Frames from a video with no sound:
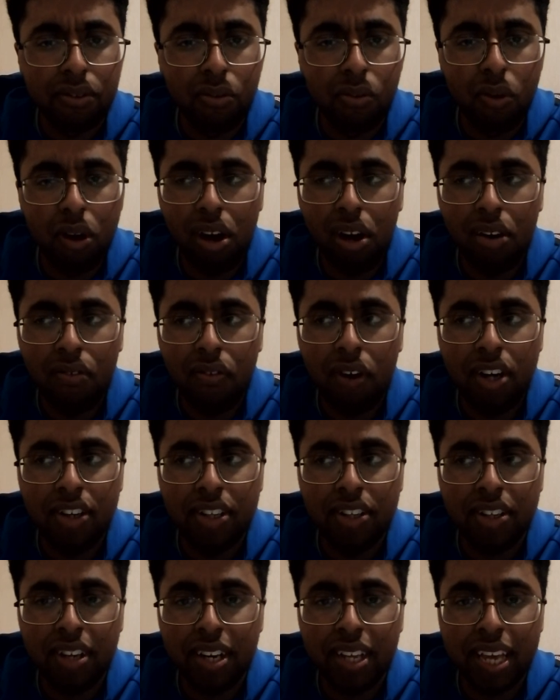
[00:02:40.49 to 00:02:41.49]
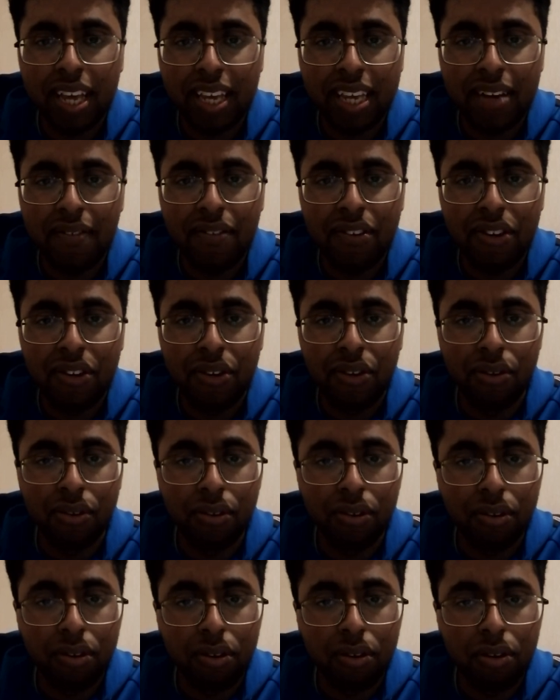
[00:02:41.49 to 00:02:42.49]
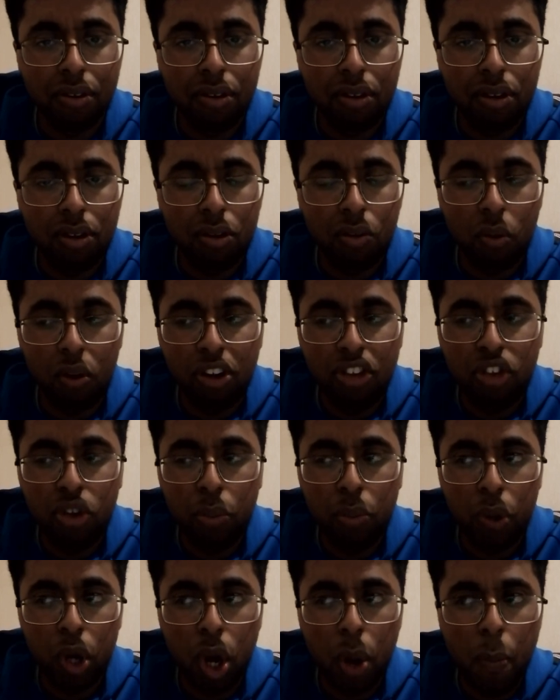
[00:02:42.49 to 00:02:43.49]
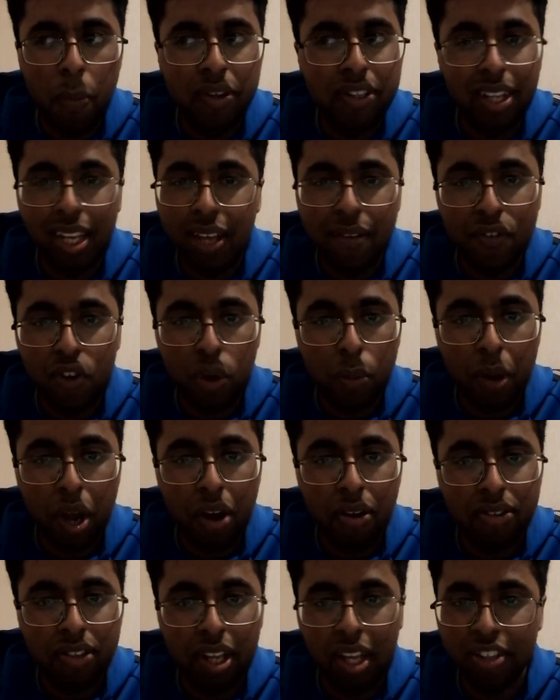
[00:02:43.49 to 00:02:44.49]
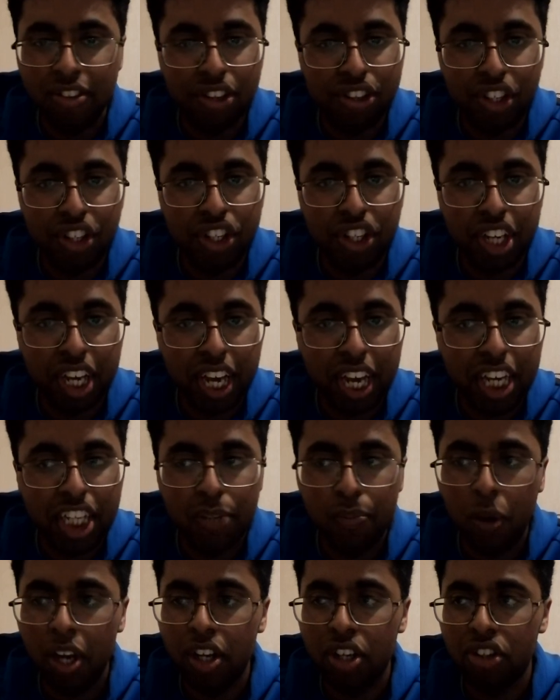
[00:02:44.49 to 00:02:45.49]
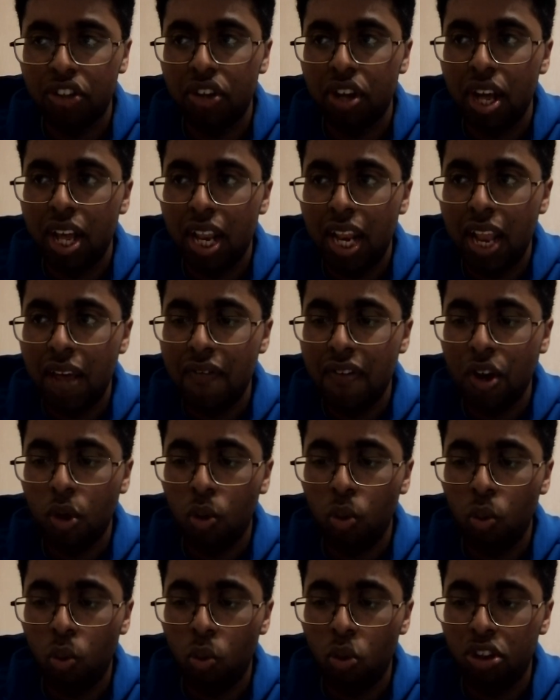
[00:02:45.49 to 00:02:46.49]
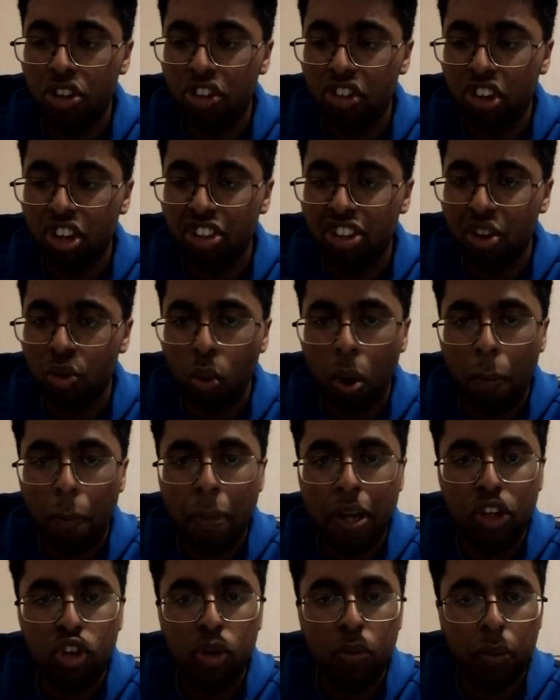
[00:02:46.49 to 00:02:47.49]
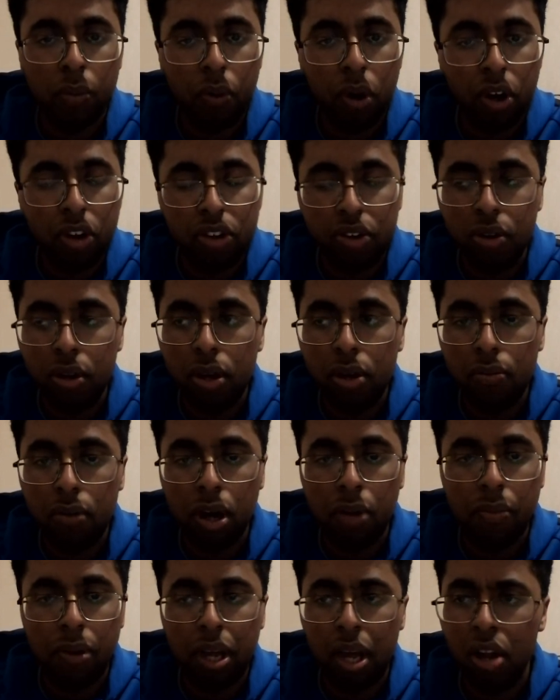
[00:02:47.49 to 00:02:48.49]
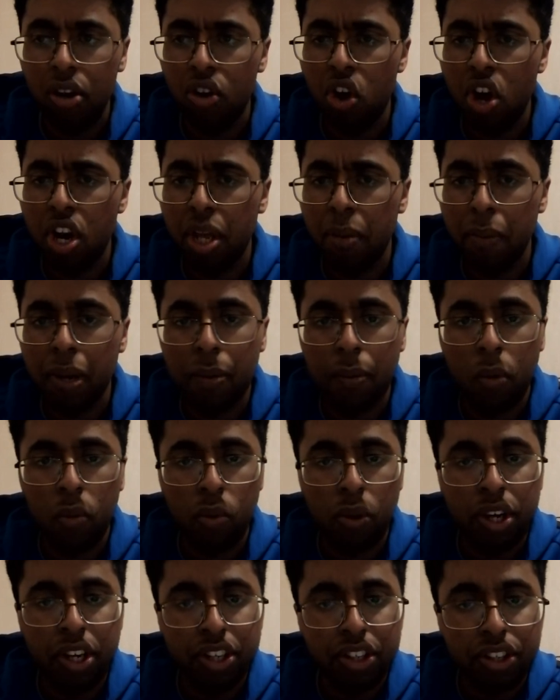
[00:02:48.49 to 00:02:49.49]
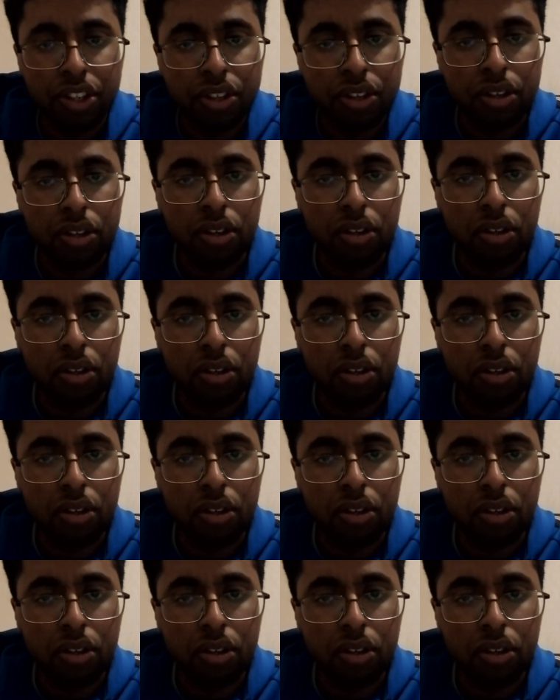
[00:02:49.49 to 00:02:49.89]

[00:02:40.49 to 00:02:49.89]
What advice is going to get given to you? What is your purpose leaving your parents' house at such a young age by just living in a disgusting one-bedroom apartment and earning minimum wage?